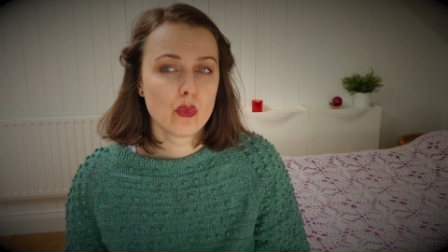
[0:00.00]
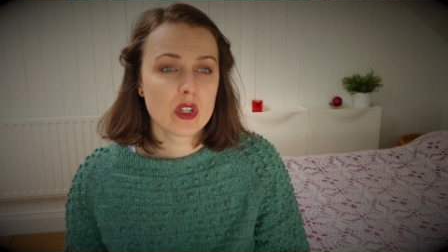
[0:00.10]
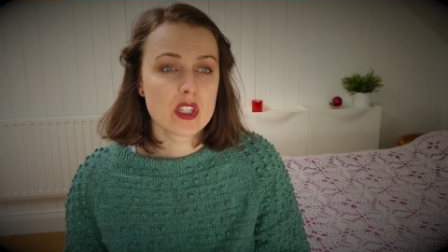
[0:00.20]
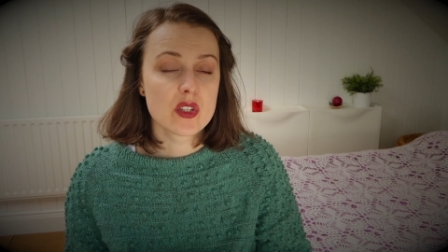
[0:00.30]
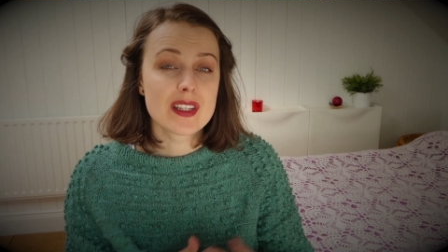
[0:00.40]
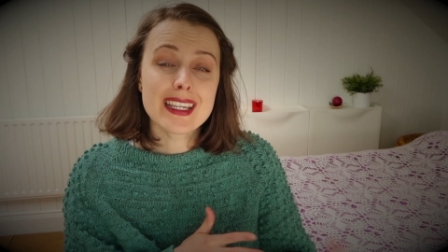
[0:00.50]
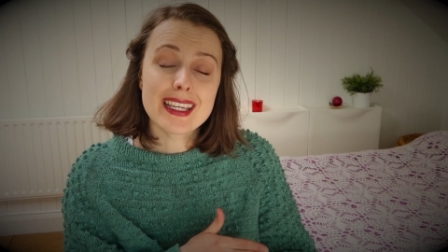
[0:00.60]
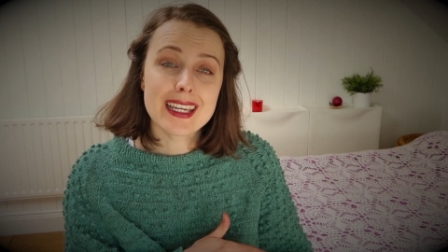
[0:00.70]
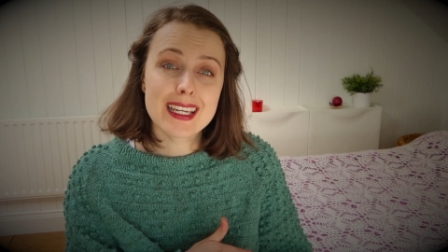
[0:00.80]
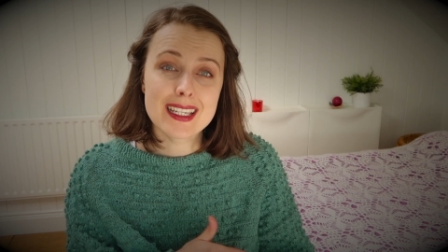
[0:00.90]
want to
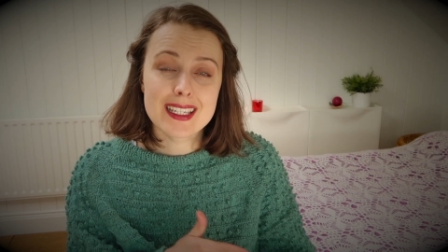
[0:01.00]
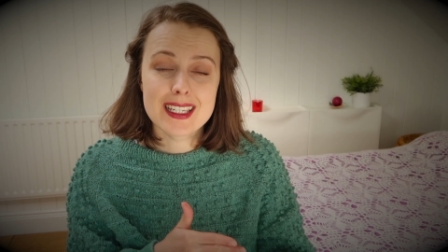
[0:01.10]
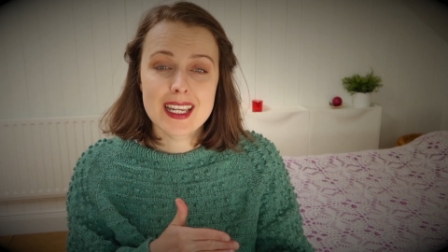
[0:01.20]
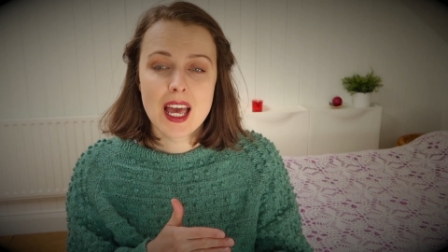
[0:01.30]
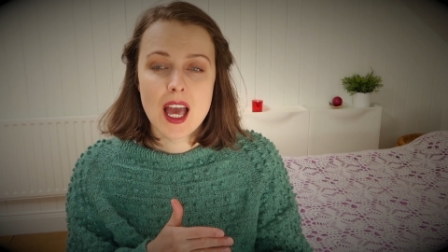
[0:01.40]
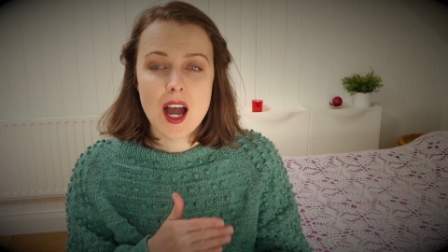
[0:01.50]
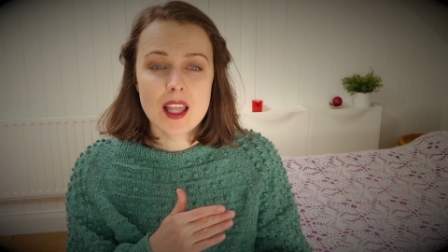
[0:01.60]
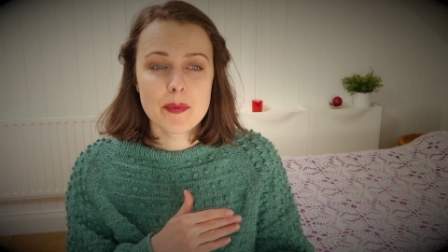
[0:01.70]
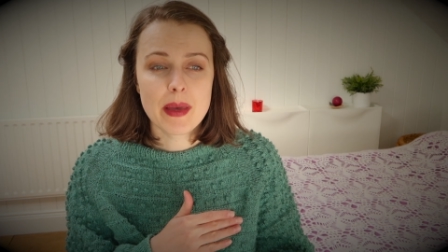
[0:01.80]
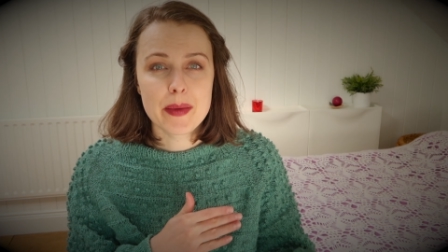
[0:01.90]
see it
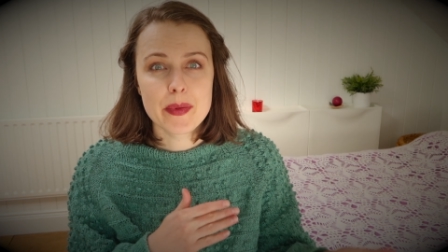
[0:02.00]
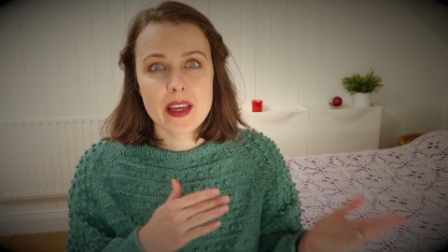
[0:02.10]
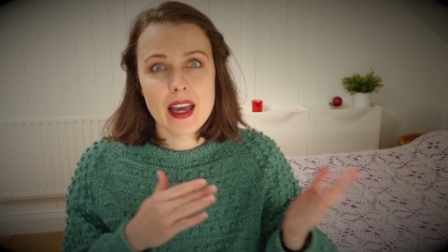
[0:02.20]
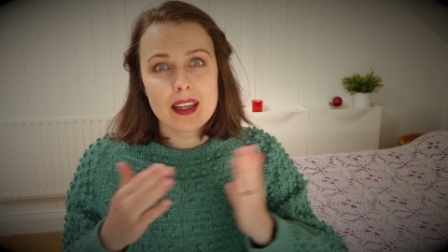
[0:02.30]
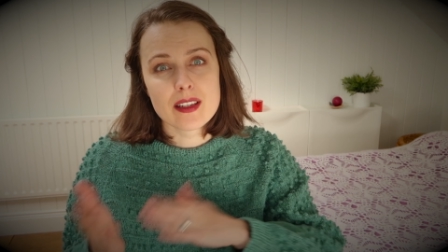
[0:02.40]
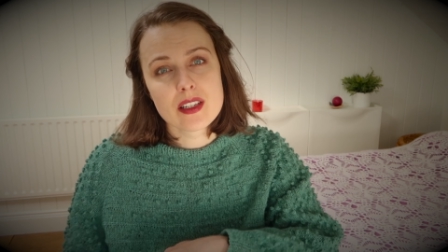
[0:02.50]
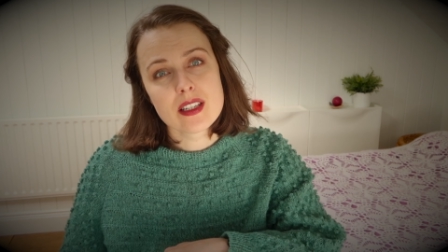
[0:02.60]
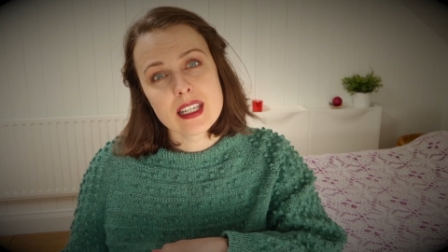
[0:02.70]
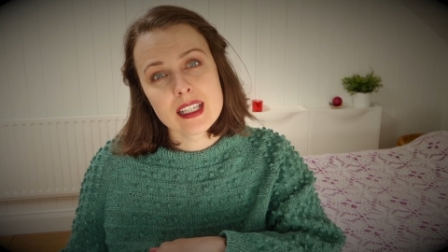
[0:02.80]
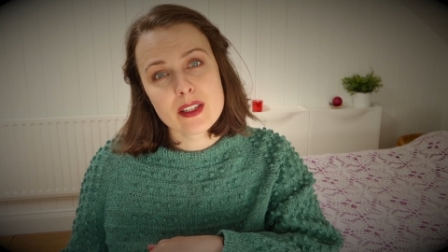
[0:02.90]
on the paper and
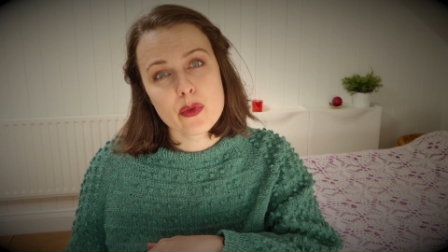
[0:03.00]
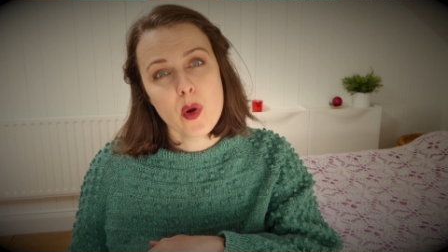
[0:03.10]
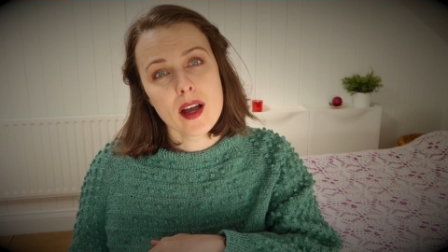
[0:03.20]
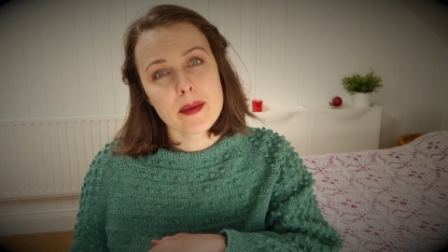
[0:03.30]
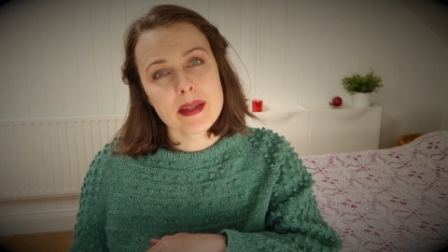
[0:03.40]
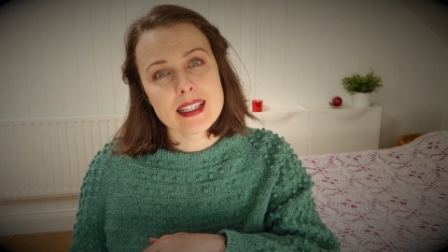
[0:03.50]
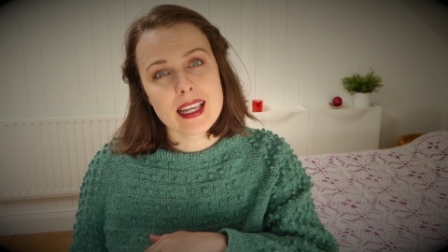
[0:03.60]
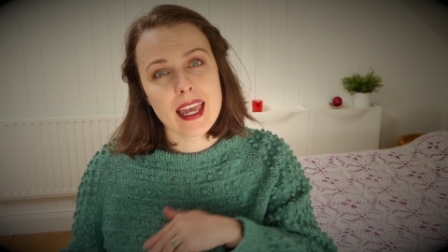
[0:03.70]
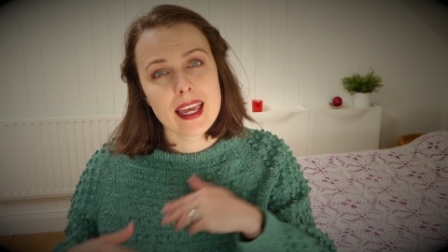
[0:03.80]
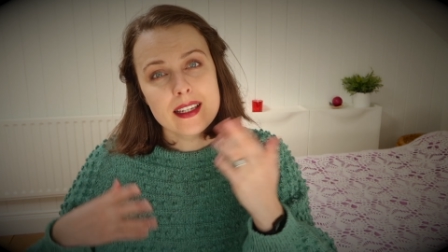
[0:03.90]
knit while I'm
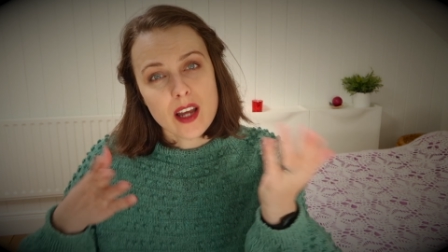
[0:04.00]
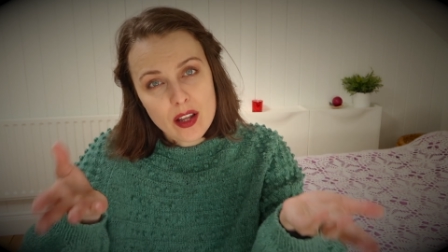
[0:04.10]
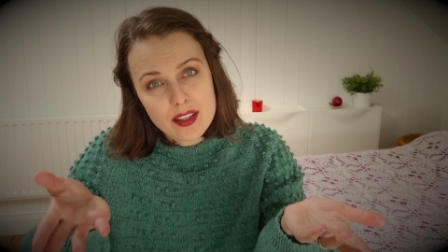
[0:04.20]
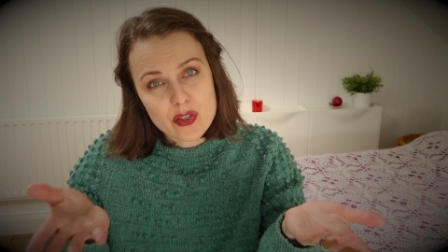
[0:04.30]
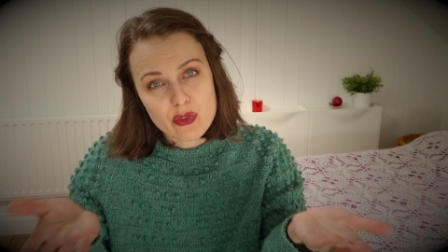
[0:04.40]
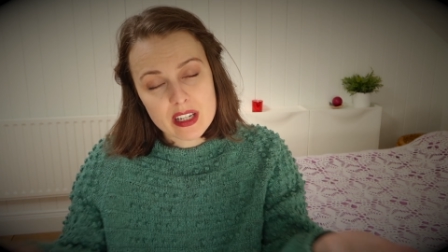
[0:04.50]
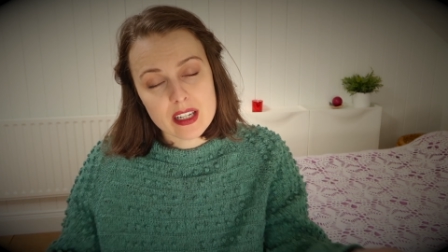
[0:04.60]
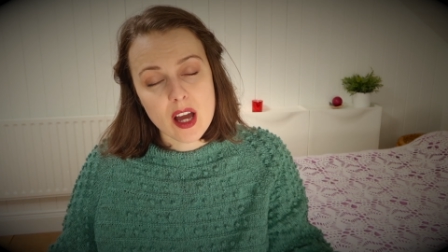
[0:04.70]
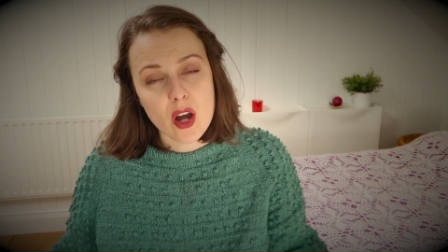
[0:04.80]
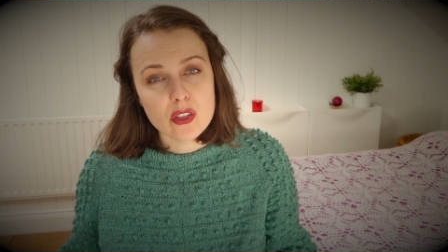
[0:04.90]
knitting it on the
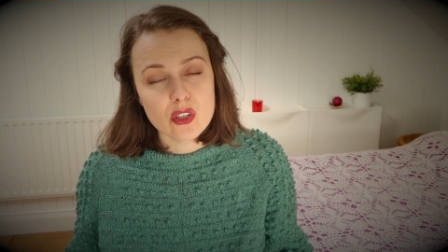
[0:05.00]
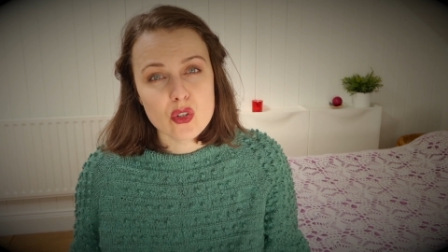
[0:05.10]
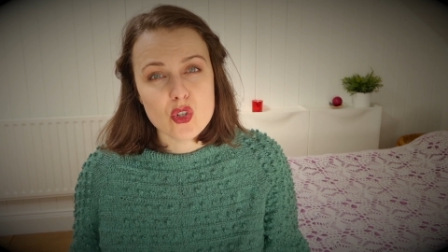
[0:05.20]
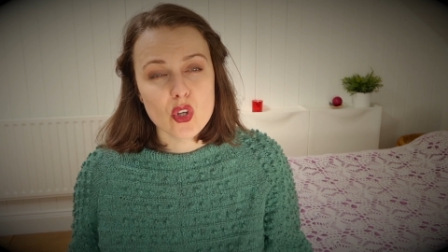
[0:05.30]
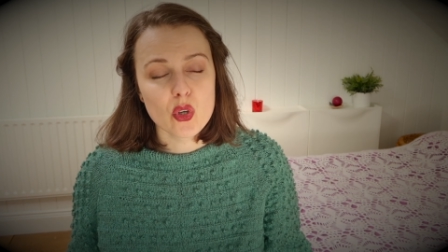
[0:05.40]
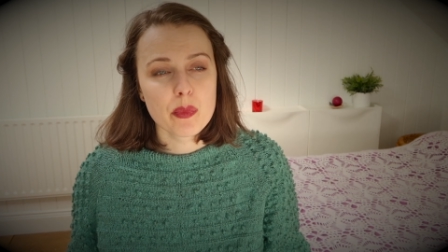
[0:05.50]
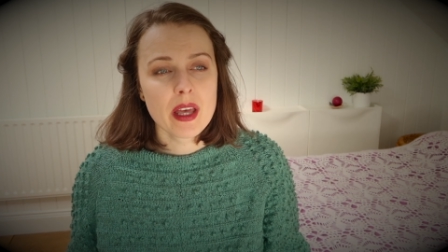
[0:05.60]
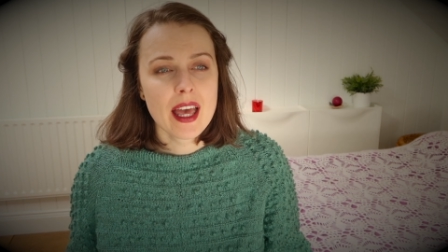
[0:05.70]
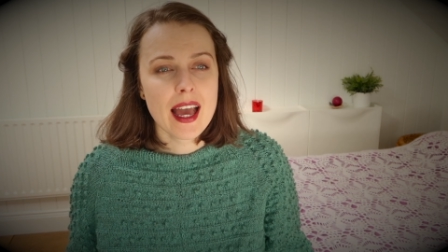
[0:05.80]
screen on YouTube